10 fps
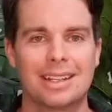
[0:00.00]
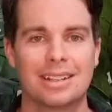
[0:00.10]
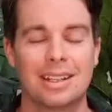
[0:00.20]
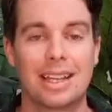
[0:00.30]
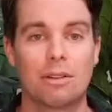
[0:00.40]

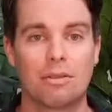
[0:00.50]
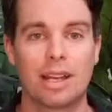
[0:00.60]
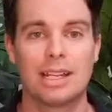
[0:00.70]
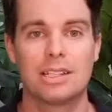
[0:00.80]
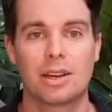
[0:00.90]
get ready
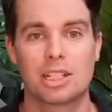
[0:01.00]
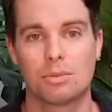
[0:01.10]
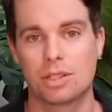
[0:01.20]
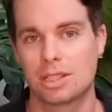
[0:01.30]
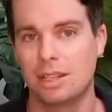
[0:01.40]
to actually
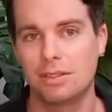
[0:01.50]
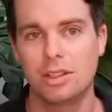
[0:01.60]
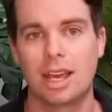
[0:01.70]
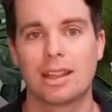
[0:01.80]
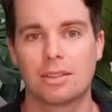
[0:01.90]
receive you
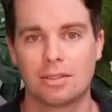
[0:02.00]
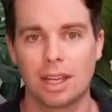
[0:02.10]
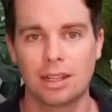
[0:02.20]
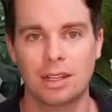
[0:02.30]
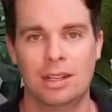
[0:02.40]
at the vet,
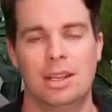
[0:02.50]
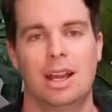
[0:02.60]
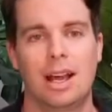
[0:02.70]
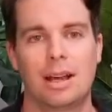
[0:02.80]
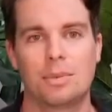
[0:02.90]

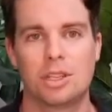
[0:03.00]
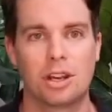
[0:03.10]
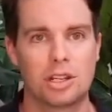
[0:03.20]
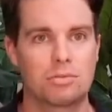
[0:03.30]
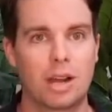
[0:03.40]
so you don't just
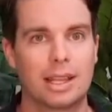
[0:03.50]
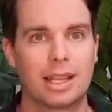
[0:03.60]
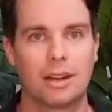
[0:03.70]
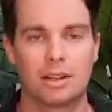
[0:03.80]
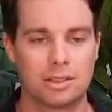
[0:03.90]
run in there
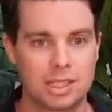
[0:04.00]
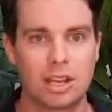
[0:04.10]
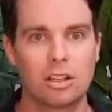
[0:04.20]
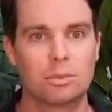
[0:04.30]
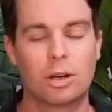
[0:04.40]
and tell
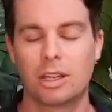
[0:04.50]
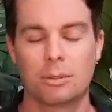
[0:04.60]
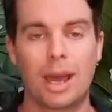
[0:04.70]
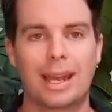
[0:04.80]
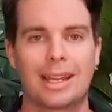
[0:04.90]
them why you're
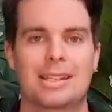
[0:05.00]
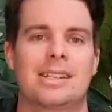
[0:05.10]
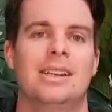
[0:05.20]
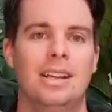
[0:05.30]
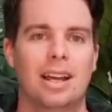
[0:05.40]
panicked.
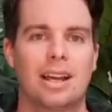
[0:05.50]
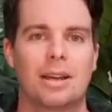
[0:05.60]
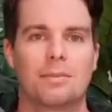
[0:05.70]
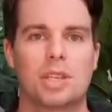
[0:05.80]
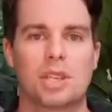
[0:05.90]

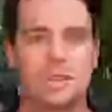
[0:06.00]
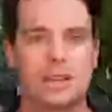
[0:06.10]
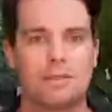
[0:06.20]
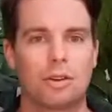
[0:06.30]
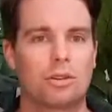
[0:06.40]
So giving that
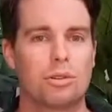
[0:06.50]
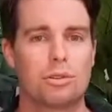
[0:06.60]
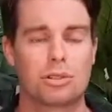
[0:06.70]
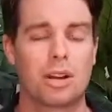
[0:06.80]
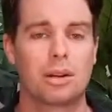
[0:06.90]
phone call
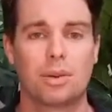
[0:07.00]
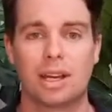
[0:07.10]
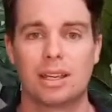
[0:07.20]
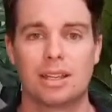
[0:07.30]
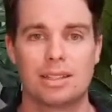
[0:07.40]
straight away
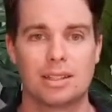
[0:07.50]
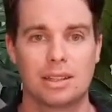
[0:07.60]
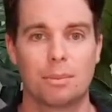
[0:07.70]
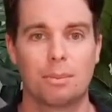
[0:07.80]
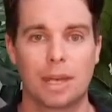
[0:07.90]
is the
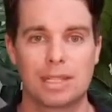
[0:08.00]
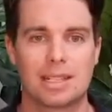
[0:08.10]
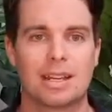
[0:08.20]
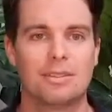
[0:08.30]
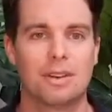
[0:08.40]
best
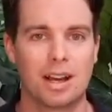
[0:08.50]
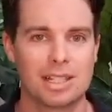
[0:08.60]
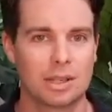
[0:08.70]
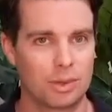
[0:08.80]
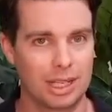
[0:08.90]
advice that
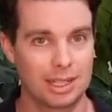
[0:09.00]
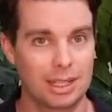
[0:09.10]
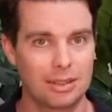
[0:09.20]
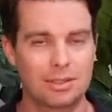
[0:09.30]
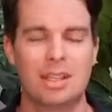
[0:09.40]
we can give.
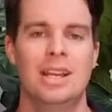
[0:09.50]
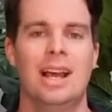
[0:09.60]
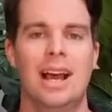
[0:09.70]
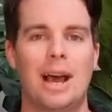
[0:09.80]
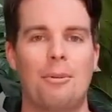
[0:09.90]

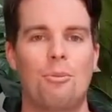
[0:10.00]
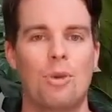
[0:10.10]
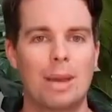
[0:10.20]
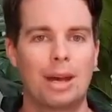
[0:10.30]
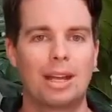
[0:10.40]
We are
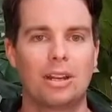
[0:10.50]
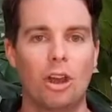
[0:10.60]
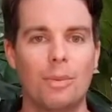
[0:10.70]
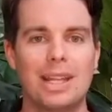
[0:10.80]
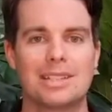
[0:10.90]
by no
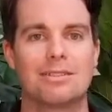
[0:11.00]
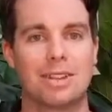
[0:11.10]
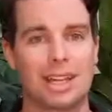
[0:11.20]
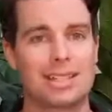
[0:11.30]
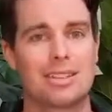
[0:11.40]
means a vet,
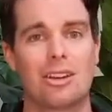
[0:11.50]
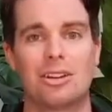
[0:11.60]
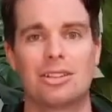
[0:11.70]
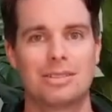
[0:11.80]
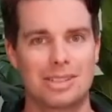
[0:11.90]
so
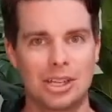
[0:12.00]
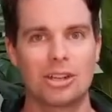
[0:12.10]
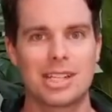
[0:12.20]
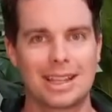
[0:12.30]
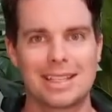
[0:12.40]
don't take
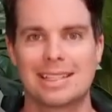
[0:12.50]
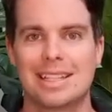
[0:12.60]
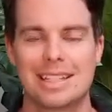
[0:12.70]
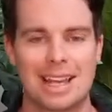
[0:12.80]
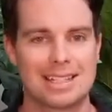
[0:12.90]
this list
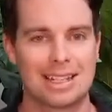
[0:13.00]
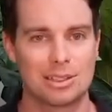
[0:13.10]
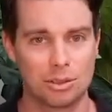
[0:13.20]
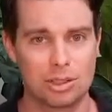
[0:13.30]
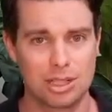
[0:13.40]
as an
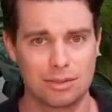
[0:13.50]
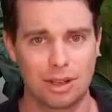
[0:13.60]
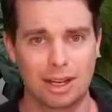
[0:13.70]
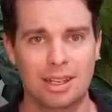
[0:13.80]
exhaustive one,